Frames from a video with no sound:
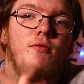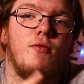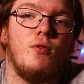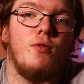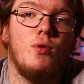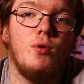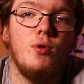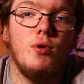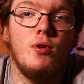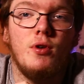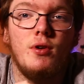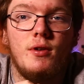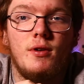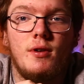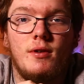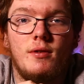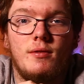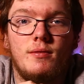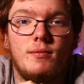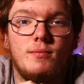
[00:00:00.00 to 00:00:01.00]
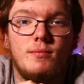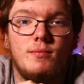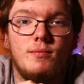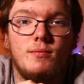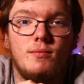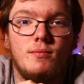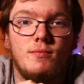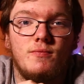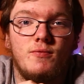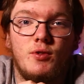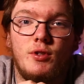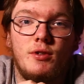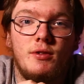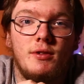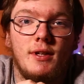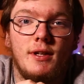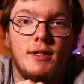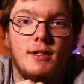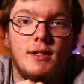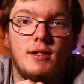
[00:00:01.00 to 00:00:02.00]
for
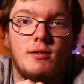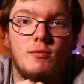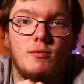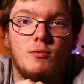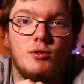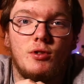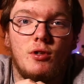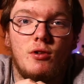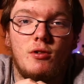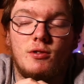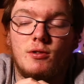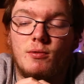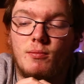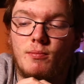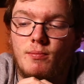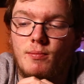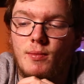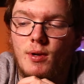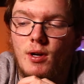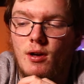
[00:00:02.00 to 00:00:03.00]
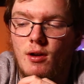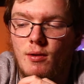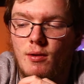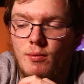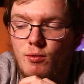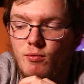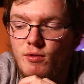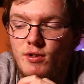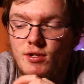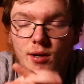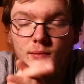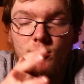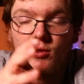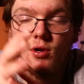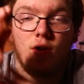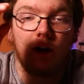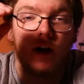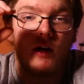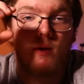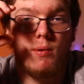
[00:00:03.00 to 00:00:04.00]
doing that. That was awesome. The reason I'm
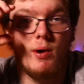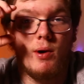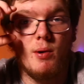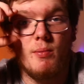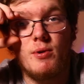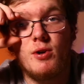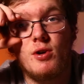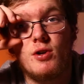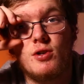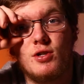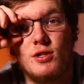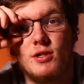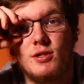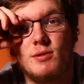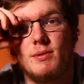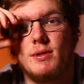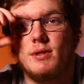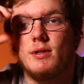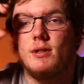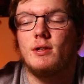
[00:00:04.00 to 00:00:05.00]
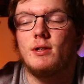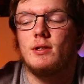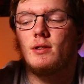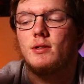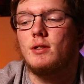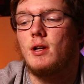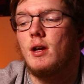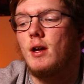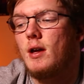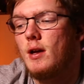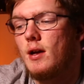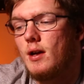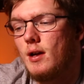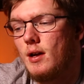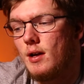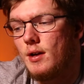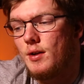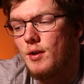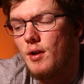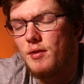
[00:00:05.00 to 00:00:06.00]
talking about merch is because
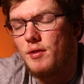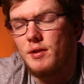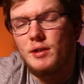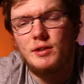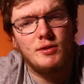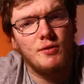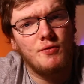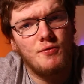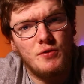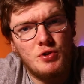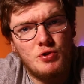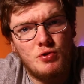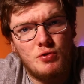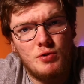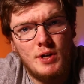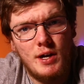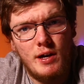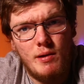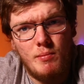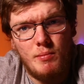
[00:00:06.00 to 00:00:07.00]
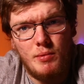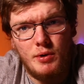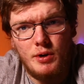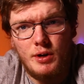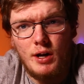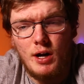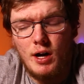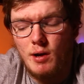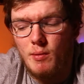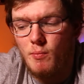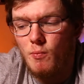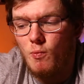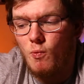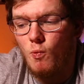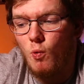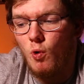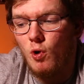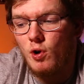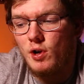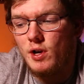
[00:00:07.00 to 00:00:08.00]
nothing is official yet, but I'm
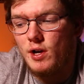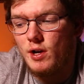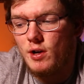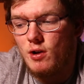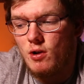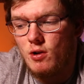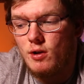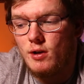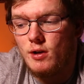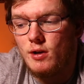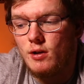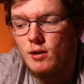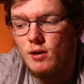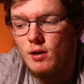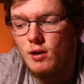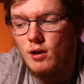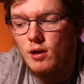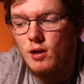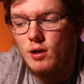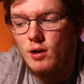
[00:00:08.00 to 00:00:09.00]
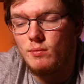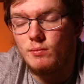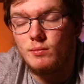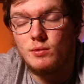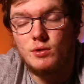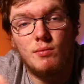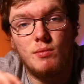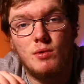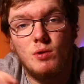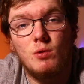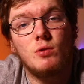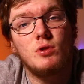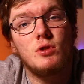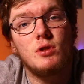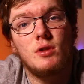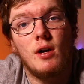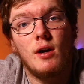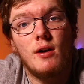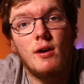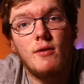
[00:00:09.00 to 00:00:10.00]
working on some new
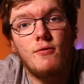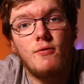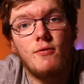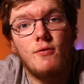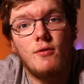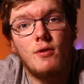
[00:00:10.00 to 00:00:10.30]
stuff